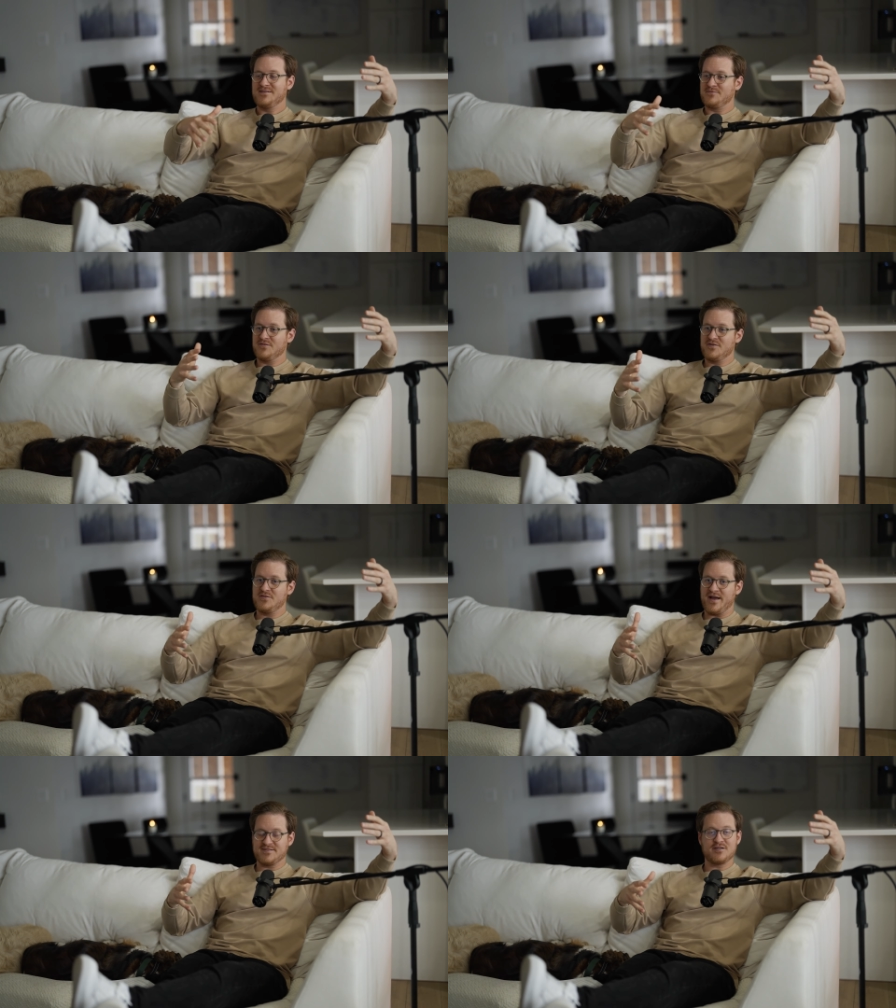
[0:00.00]
review
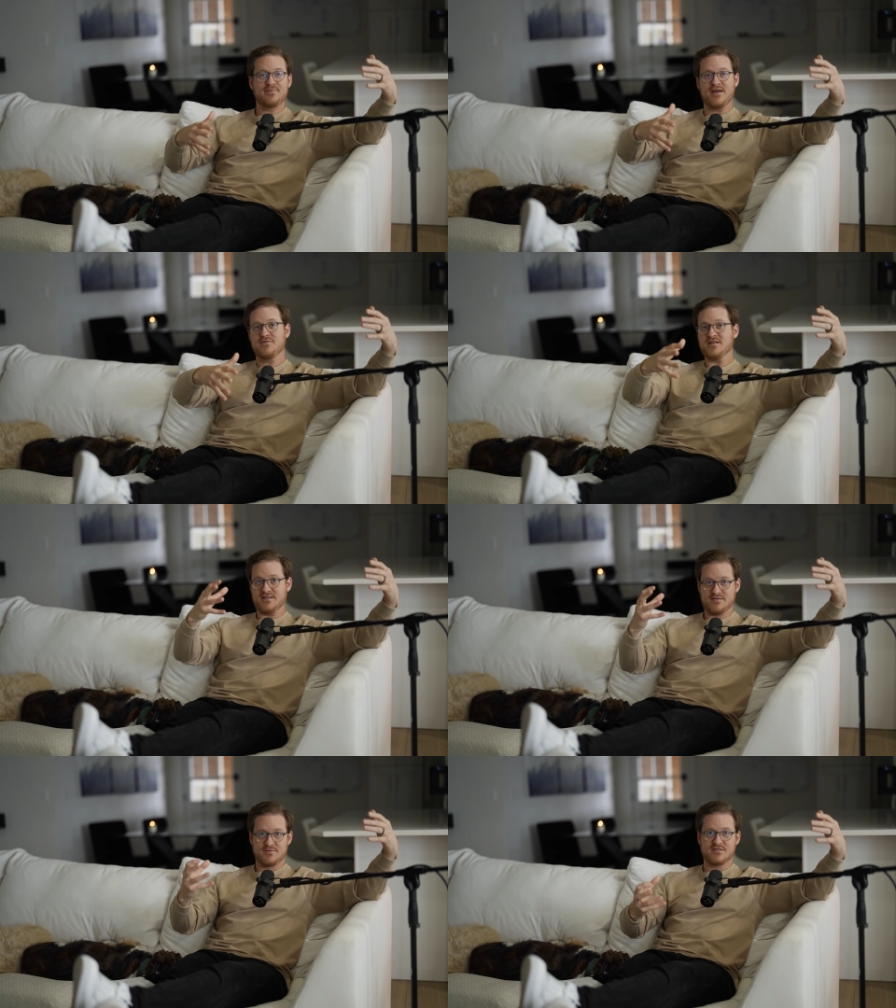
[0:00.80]
the SOP
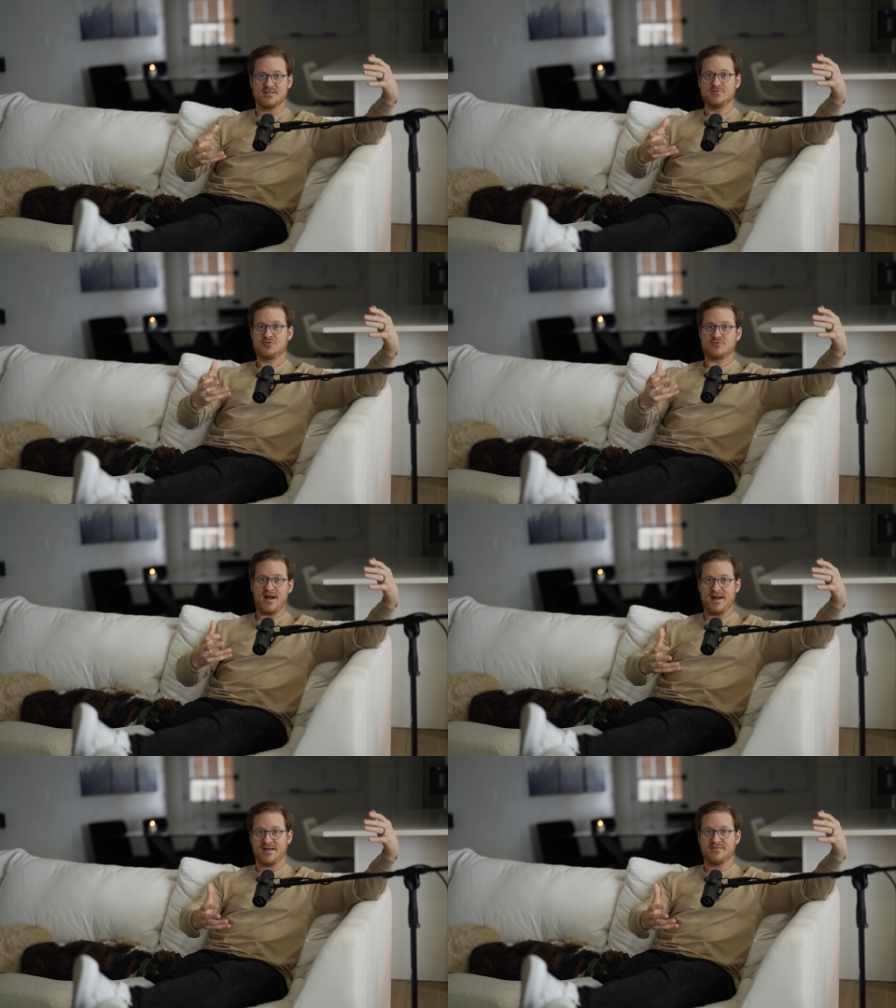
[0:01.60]
with some
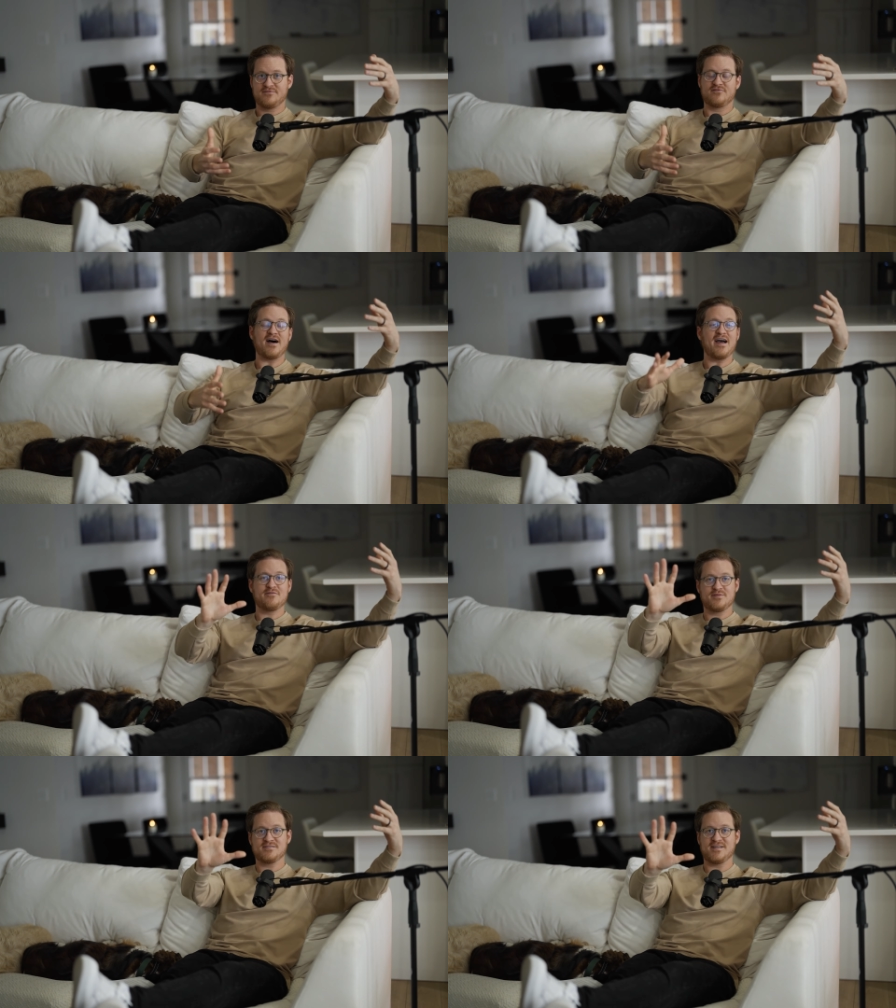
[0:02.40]
training,
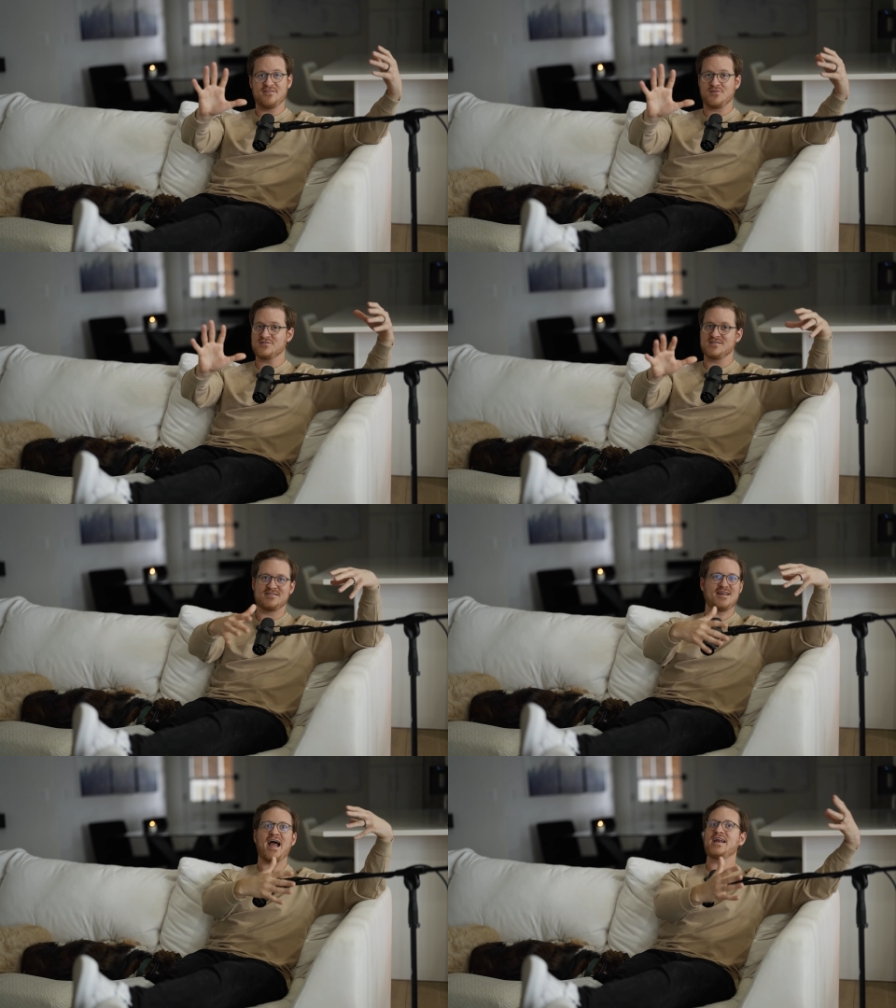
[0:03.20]
5% versus
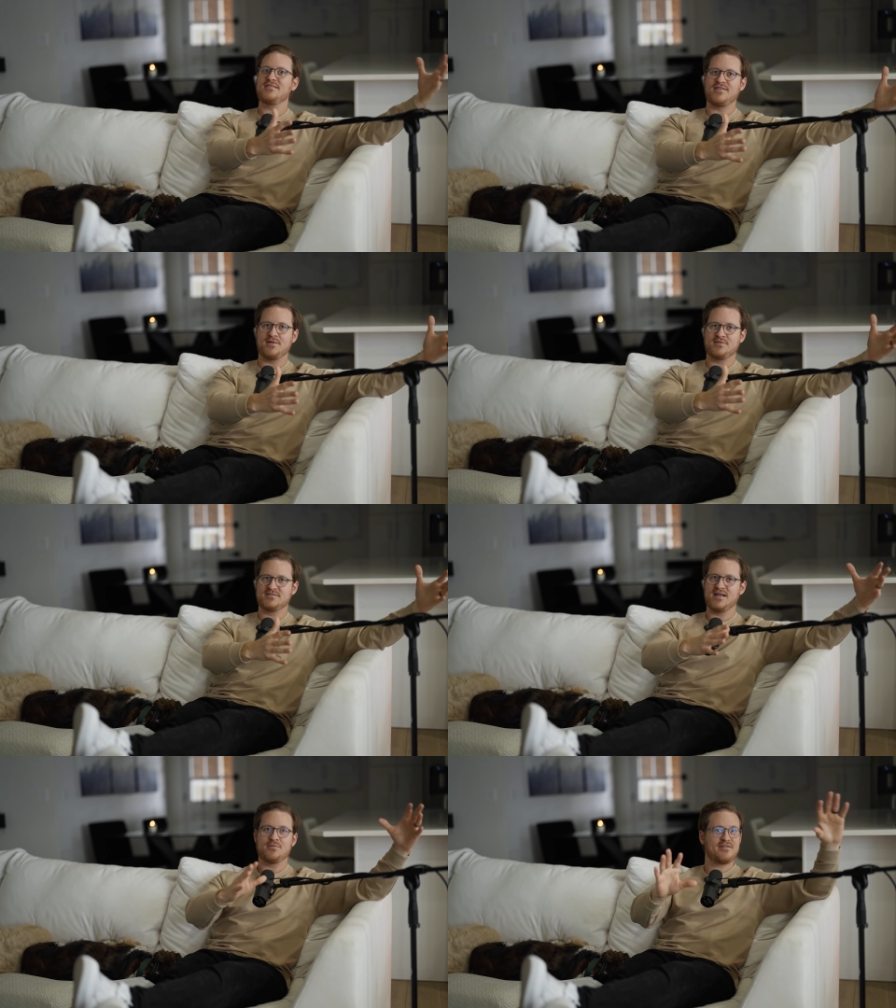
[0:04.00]

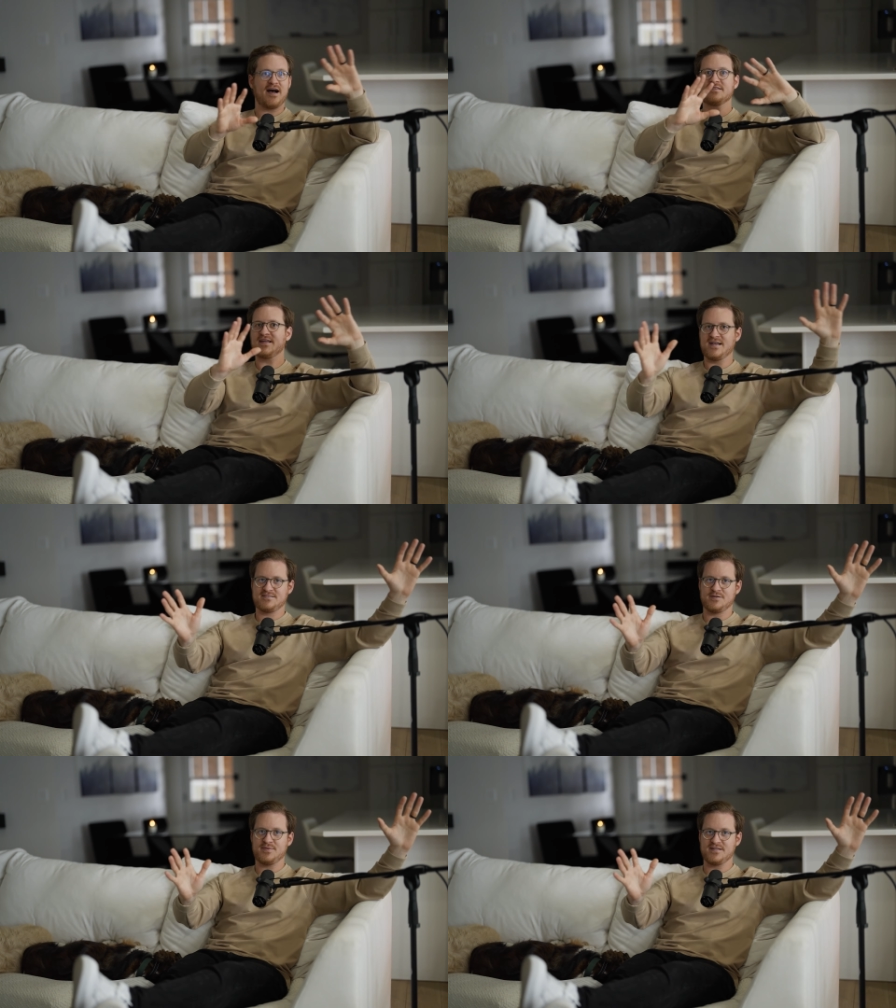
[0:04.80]
95% without the
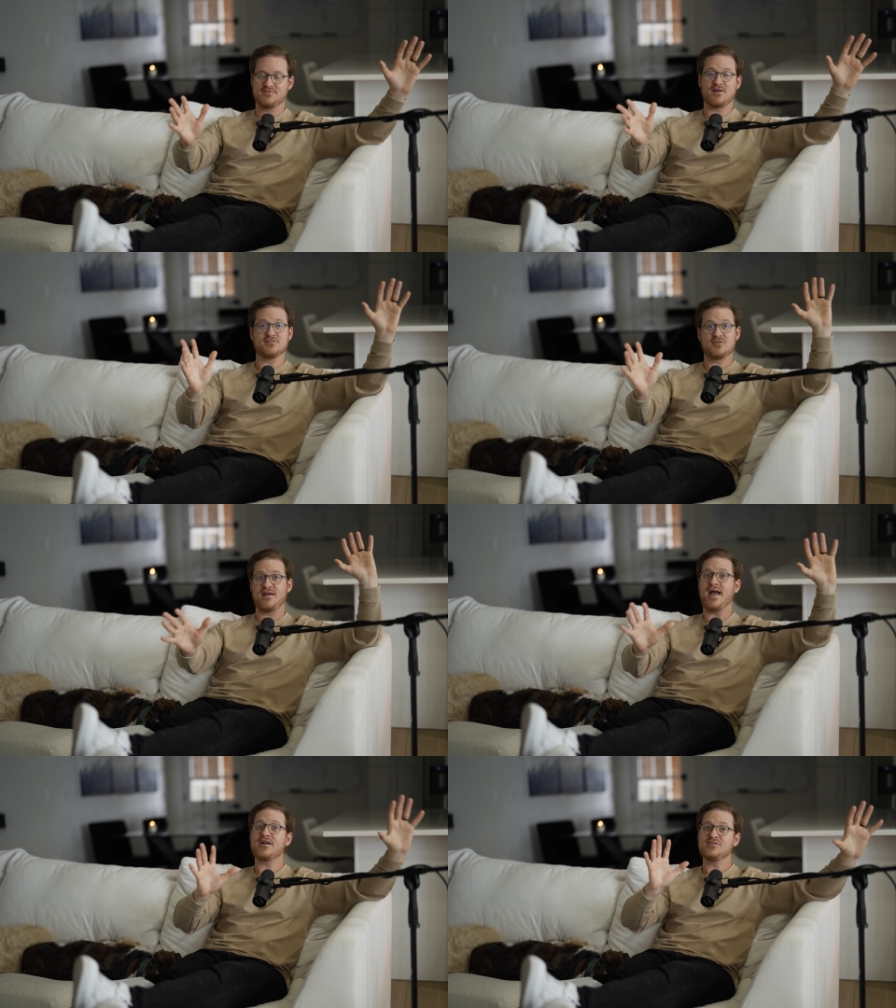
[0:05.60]
SOP as far as your
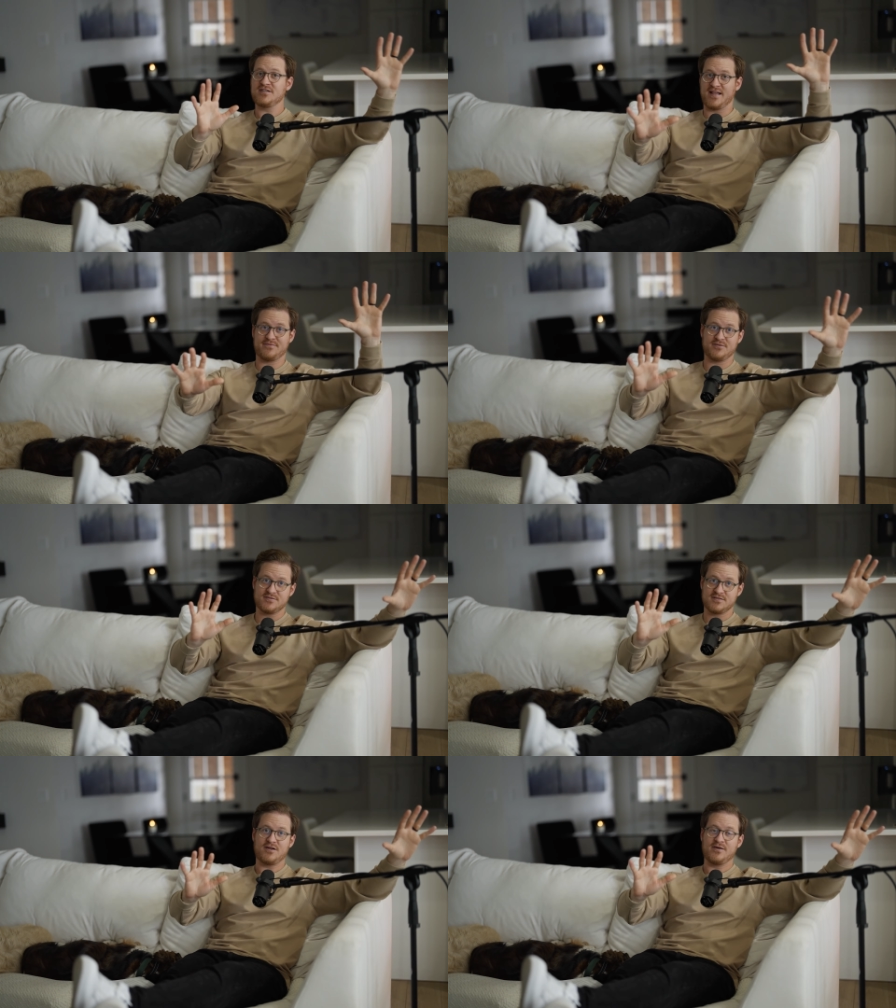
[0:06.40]
energy
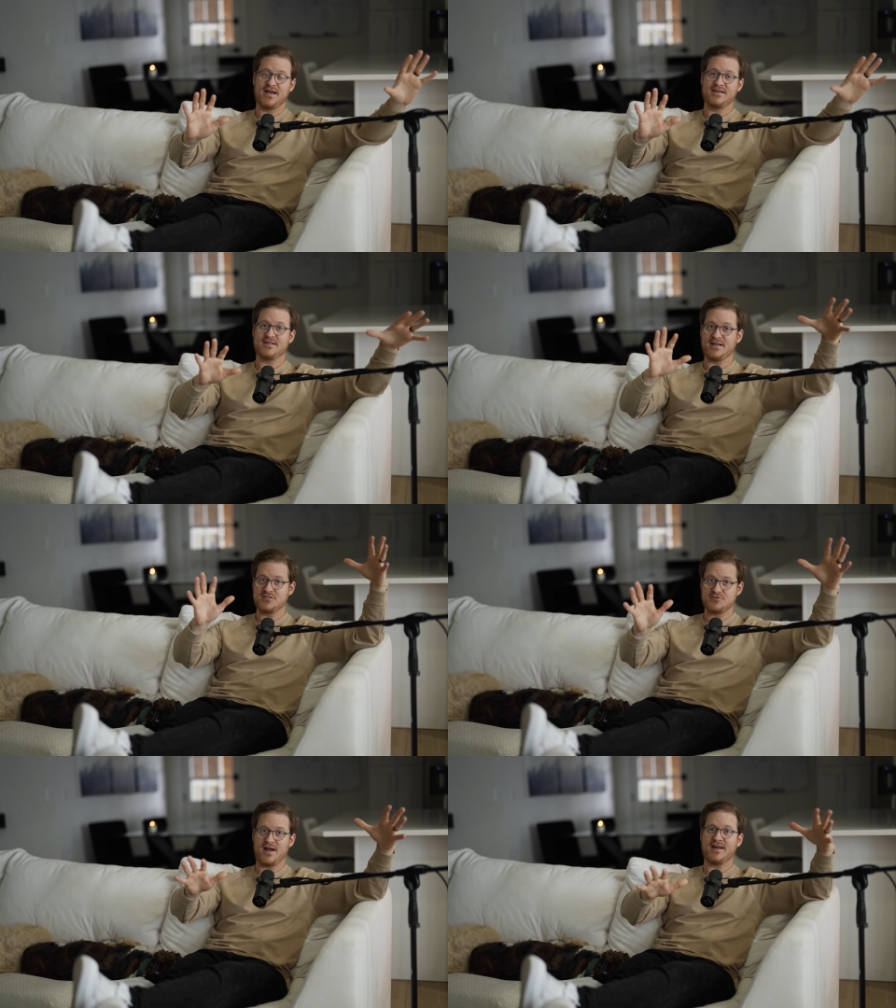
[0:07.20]
levels going into like
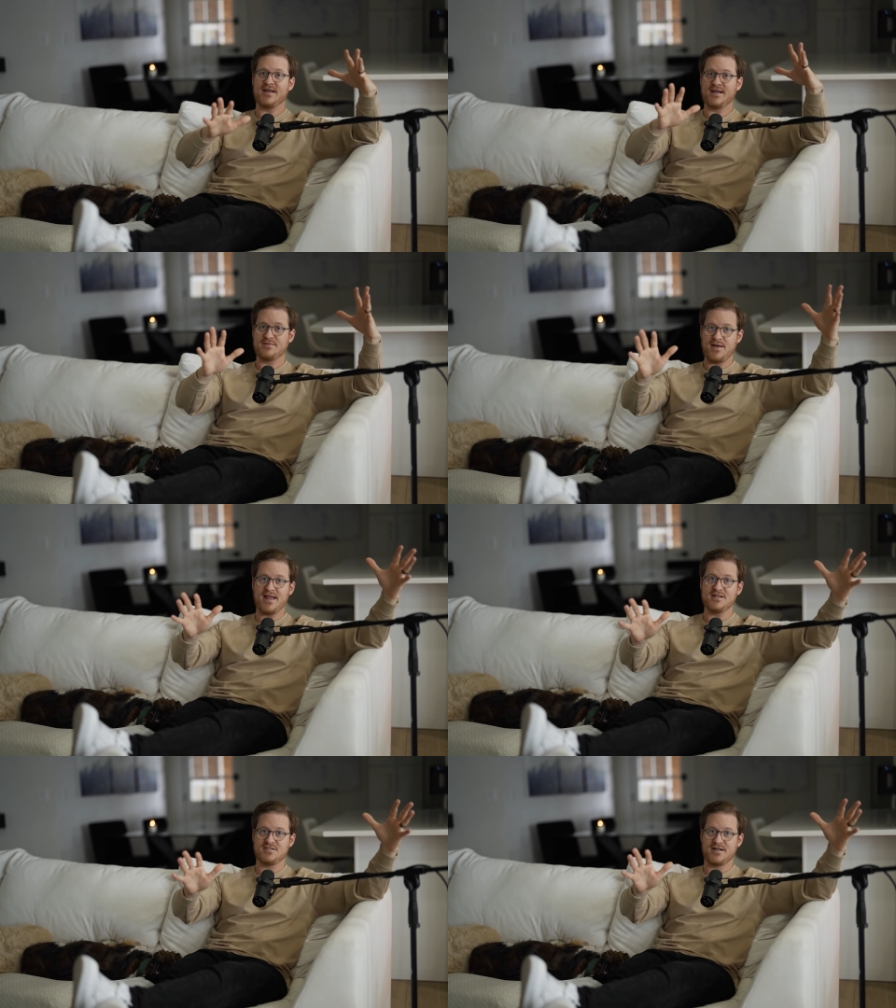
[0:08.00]
training and
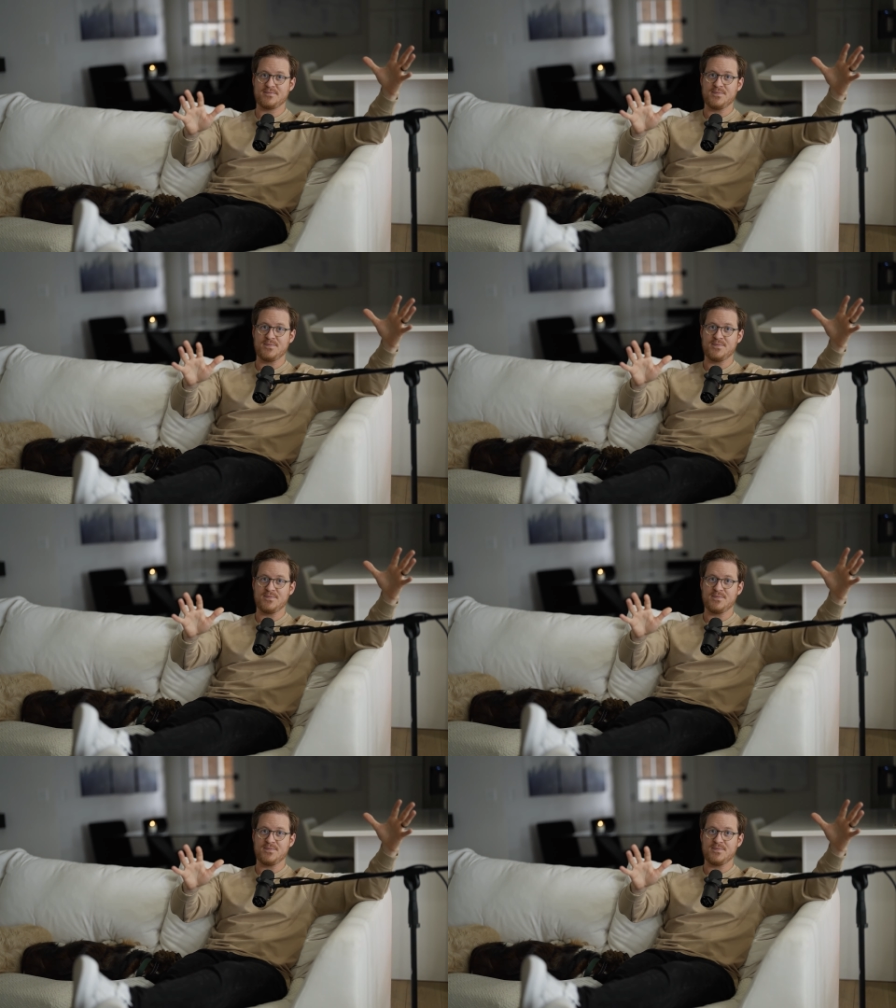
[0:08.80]
managing.